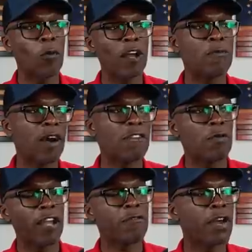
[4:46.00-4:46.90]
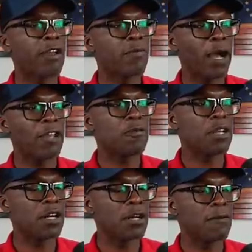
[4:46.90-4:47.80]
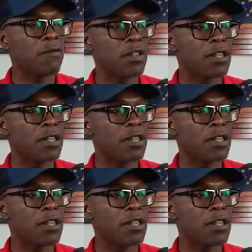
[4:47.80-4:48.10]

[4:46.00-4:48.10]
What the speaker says: wife because